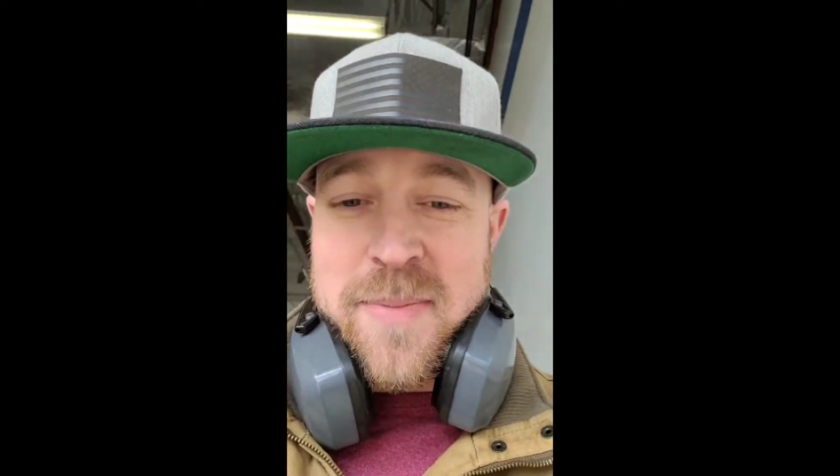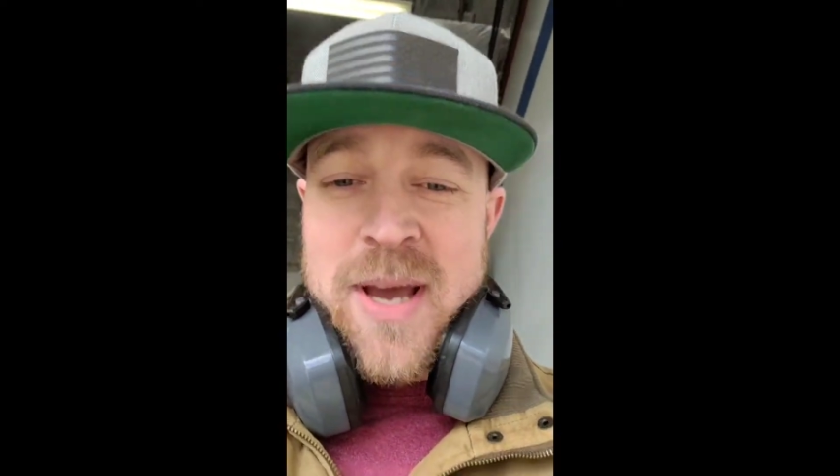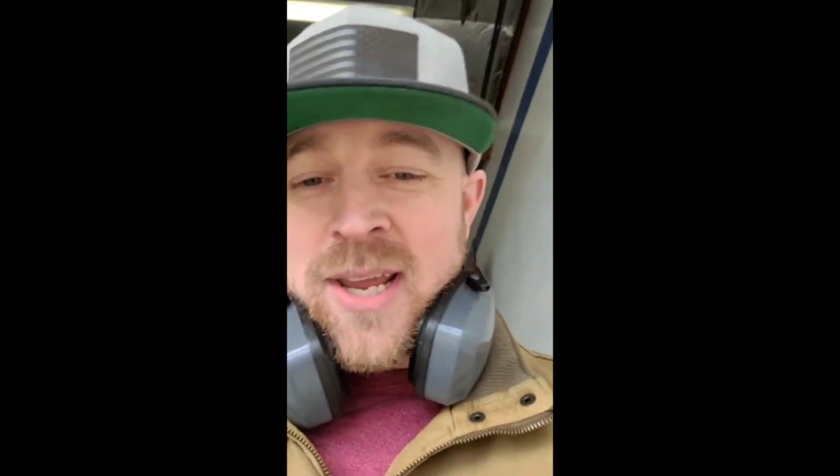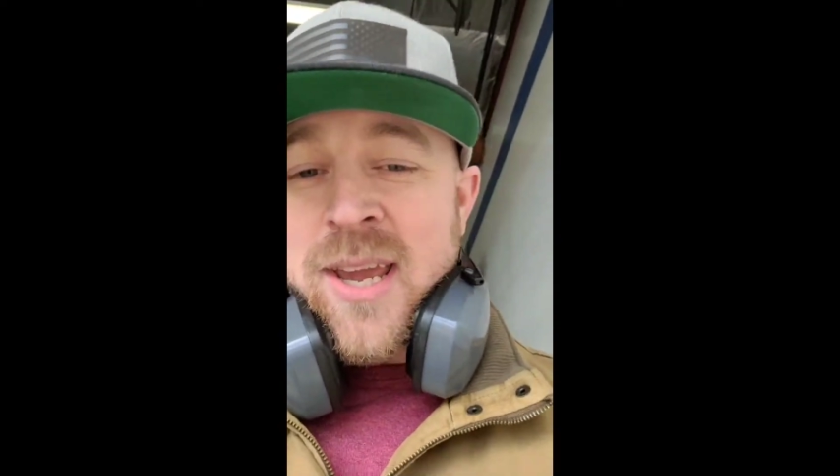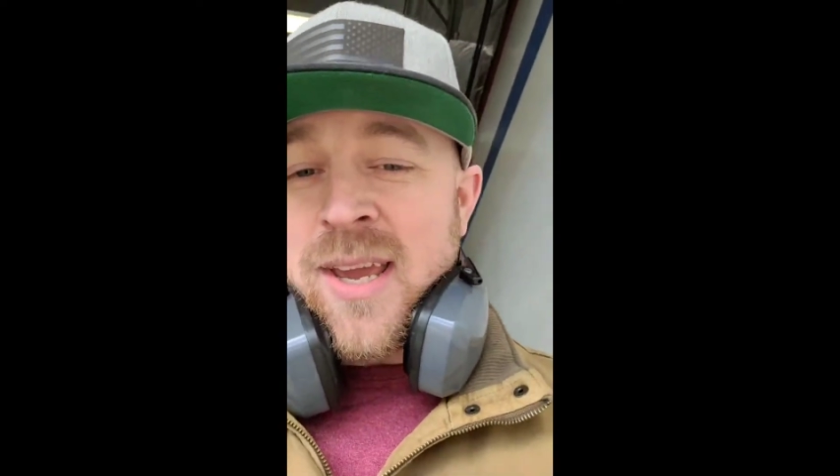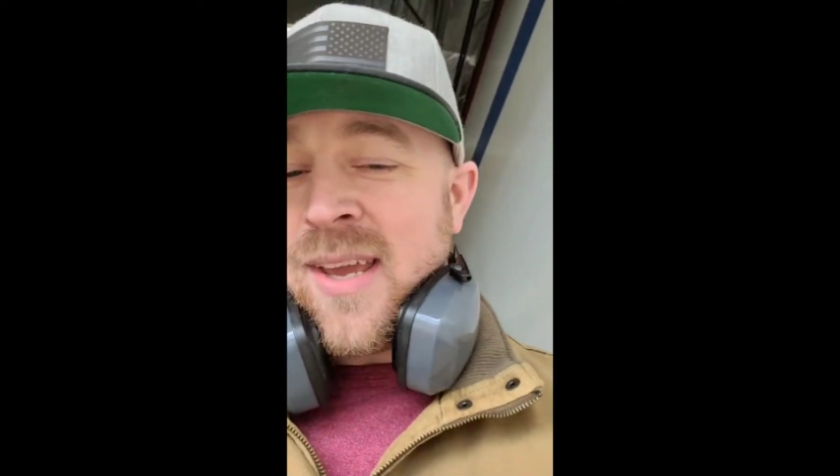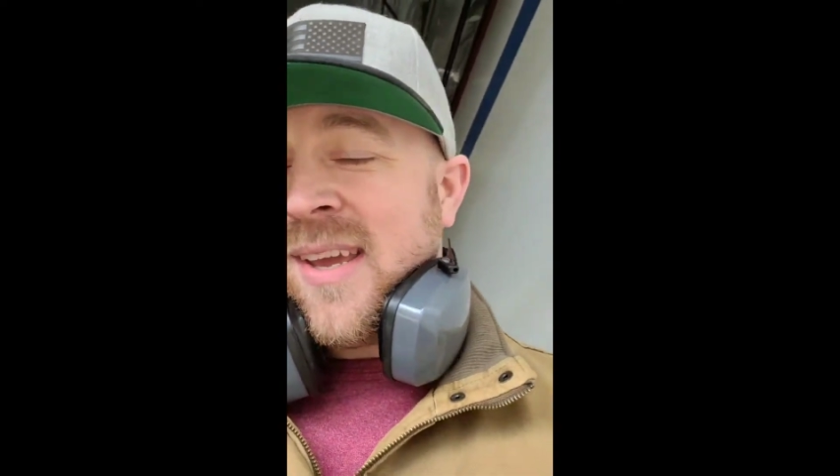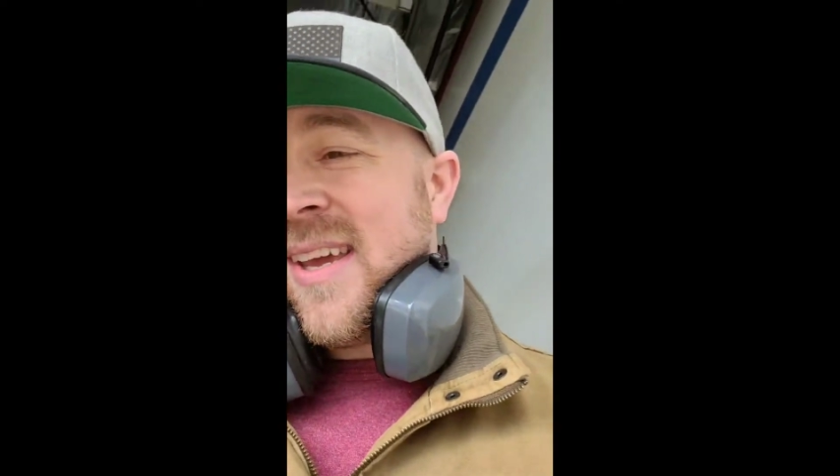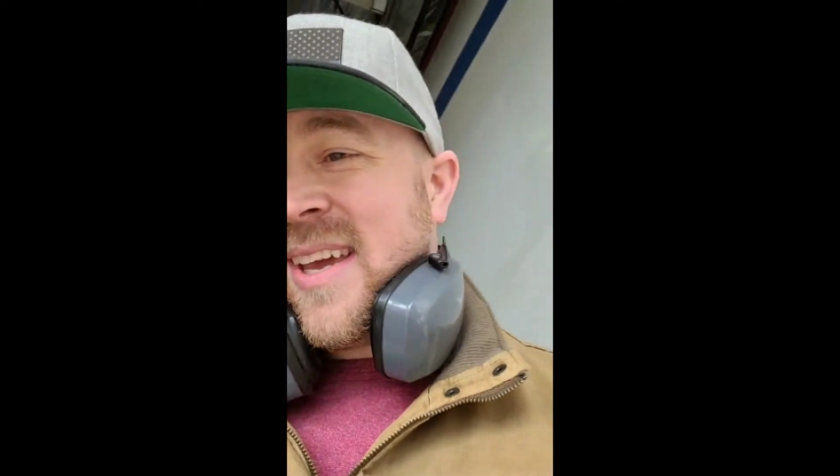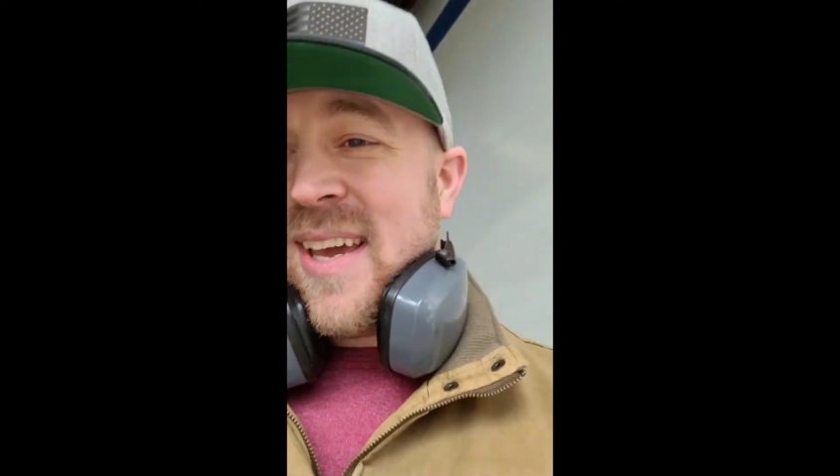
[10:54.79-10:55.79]
money
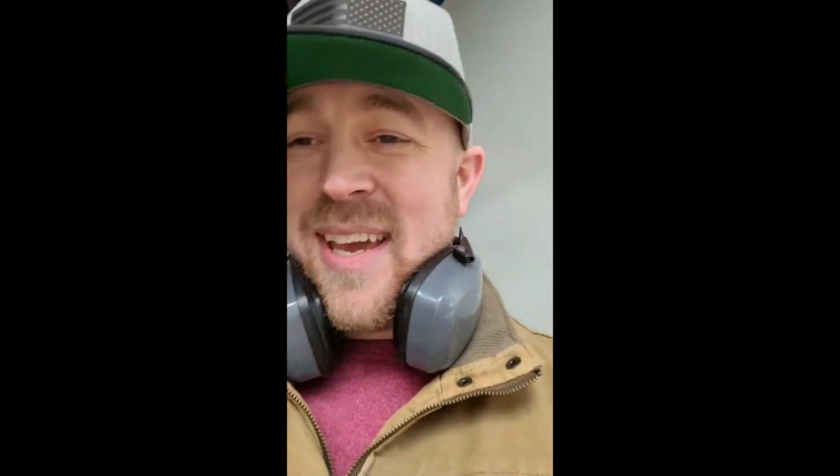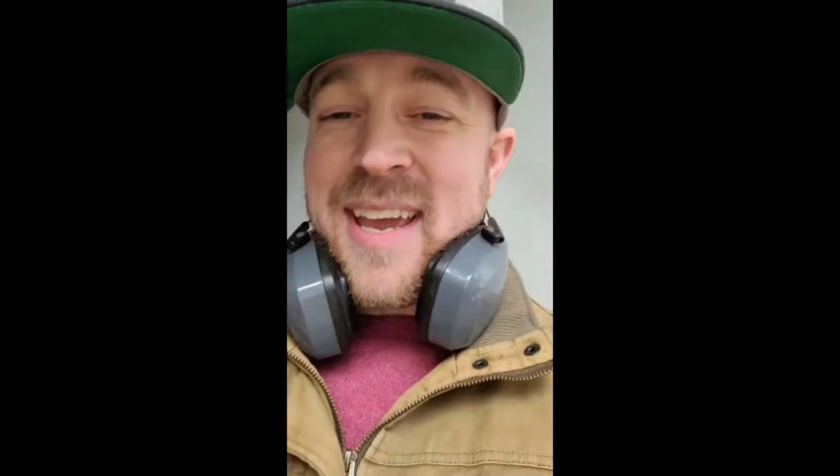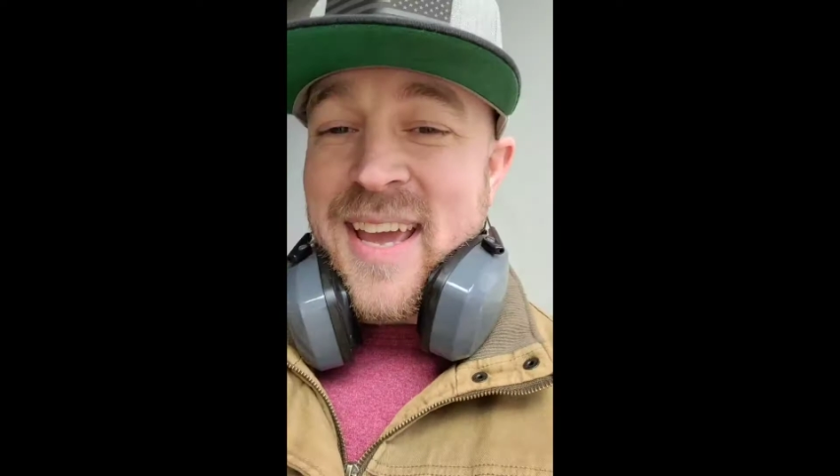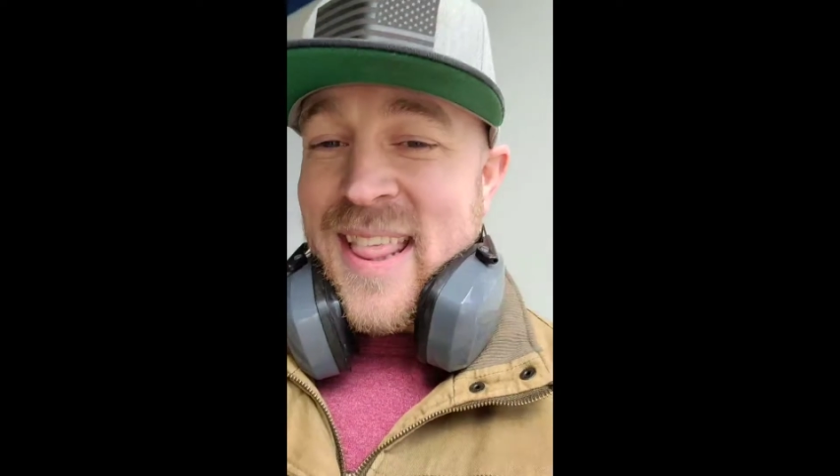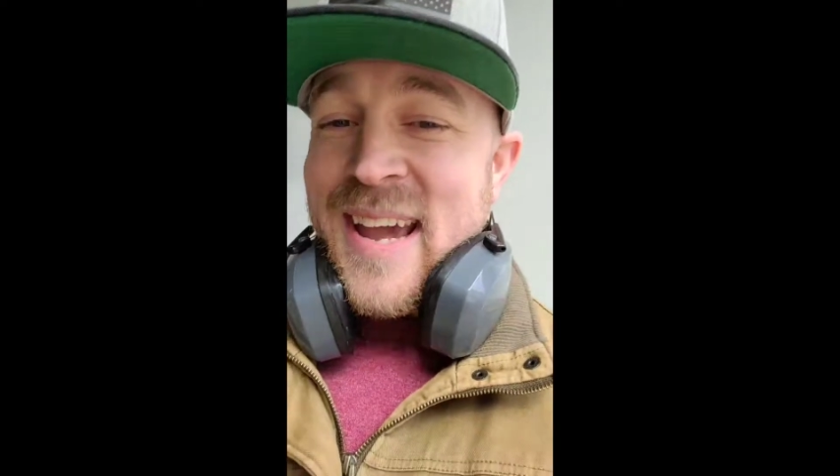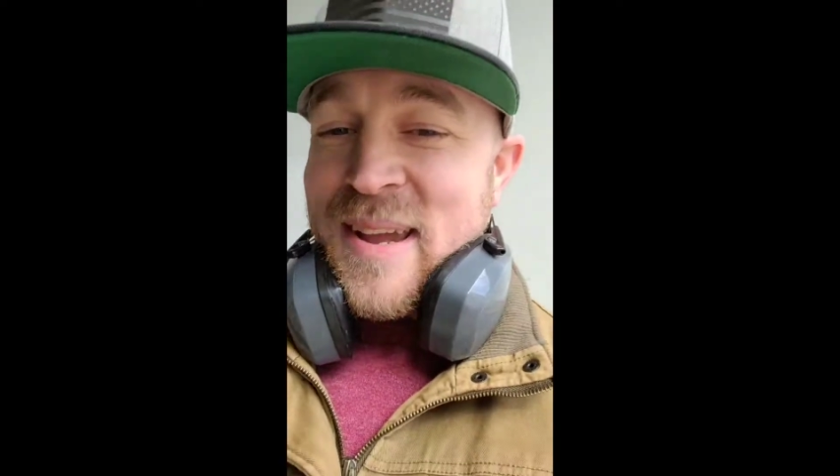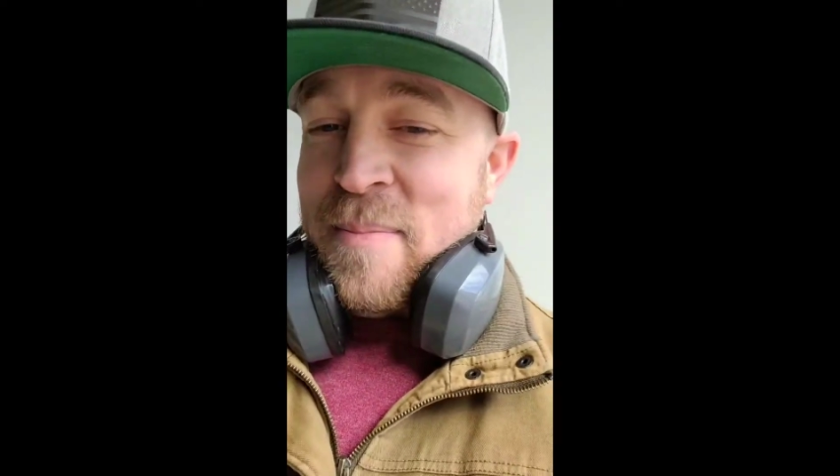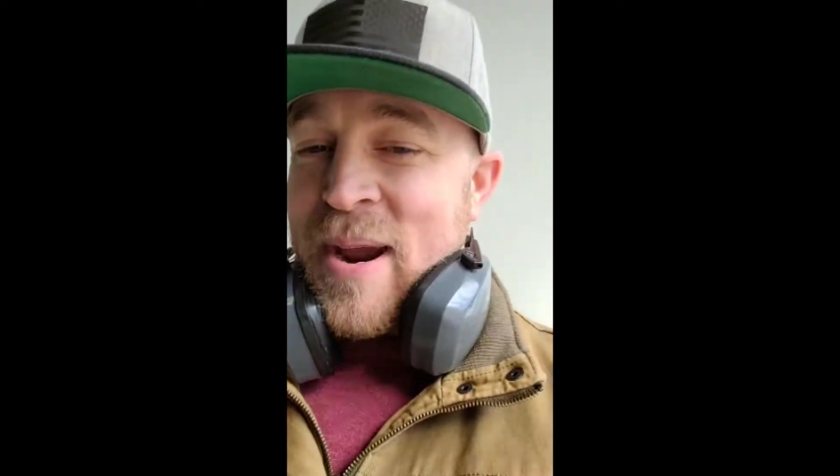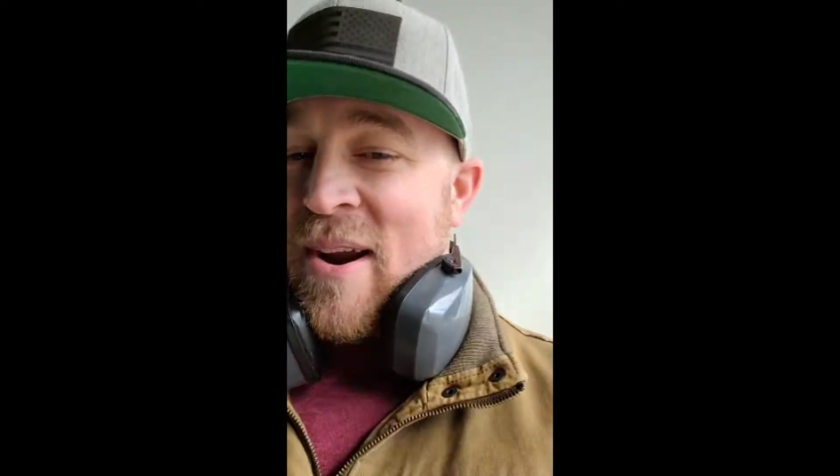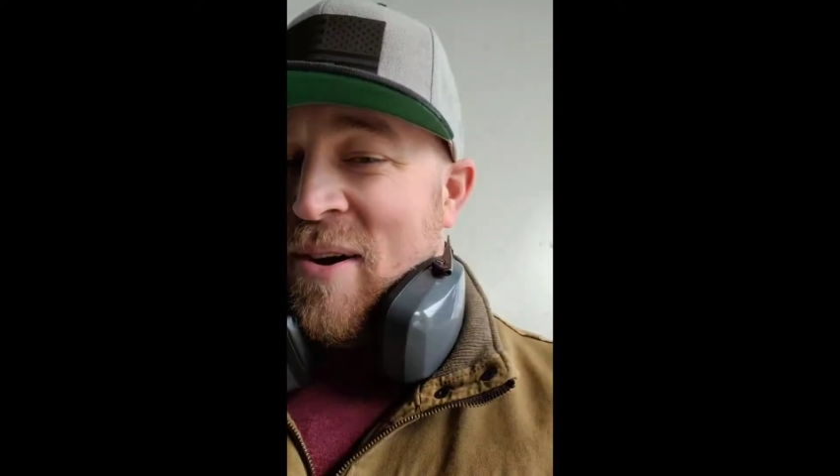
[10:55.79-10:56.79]
in that
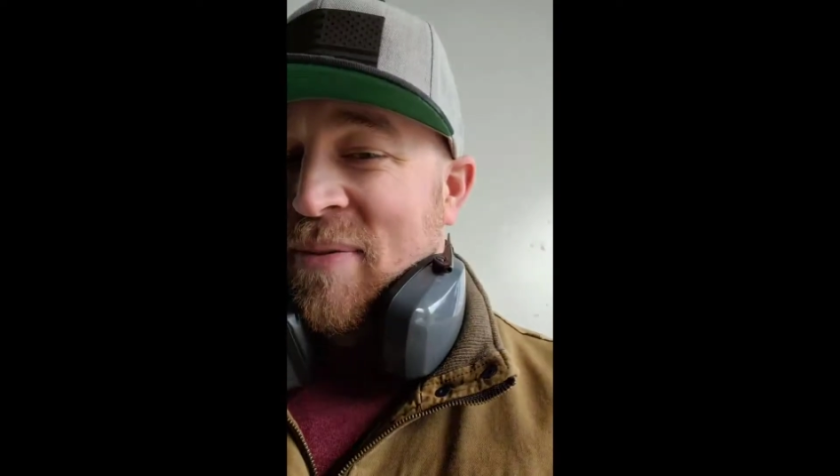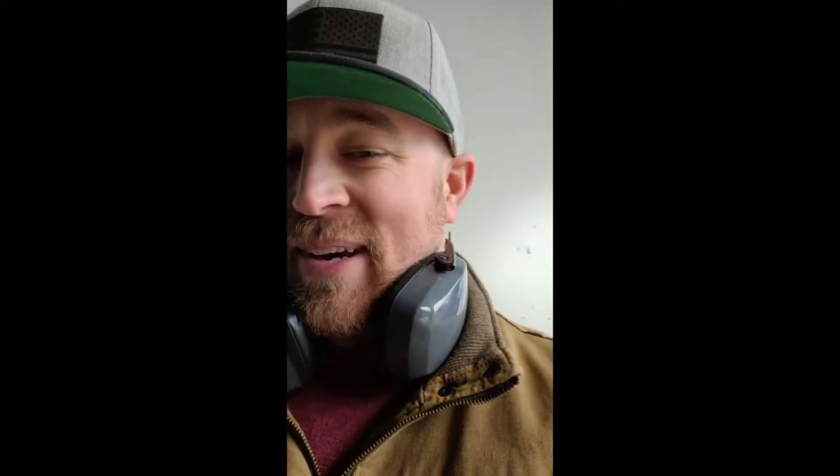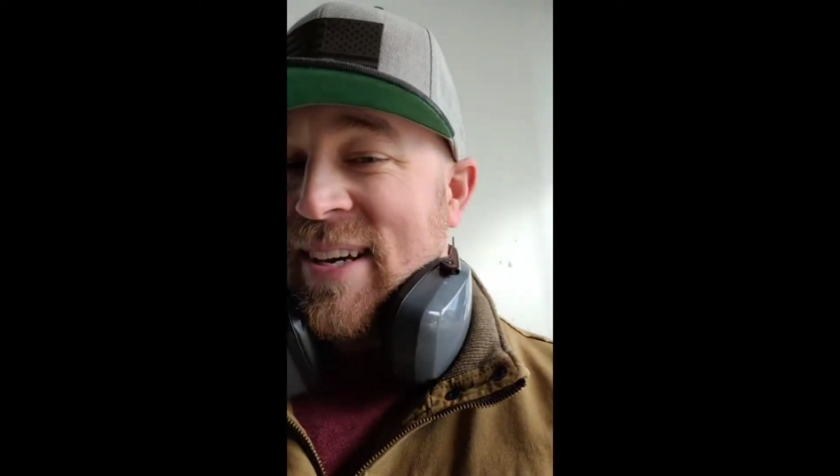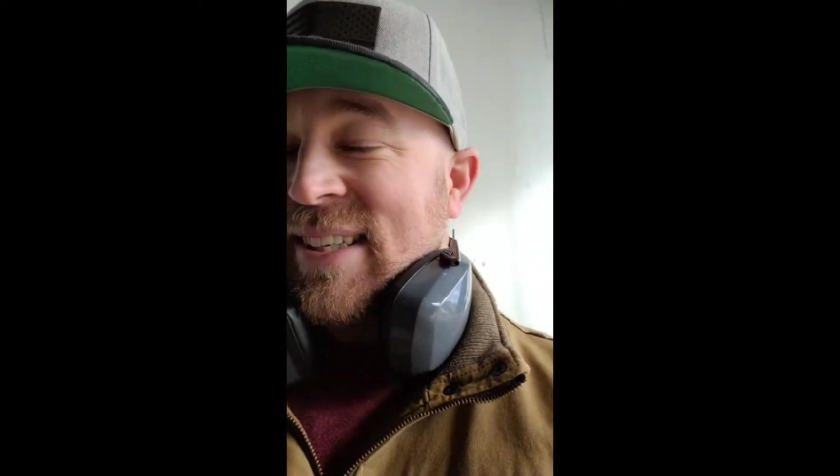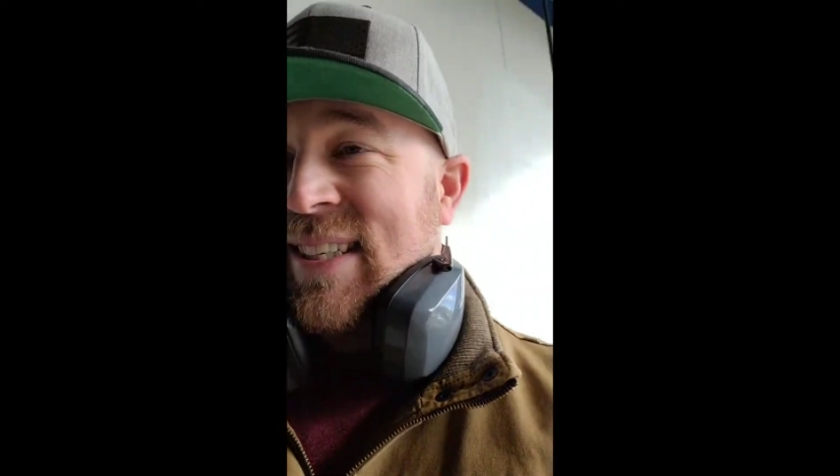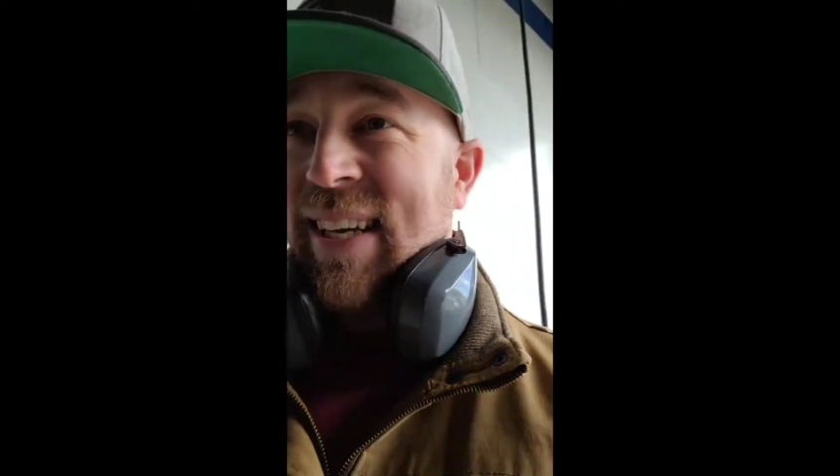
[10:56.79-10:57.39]
Camaro of his.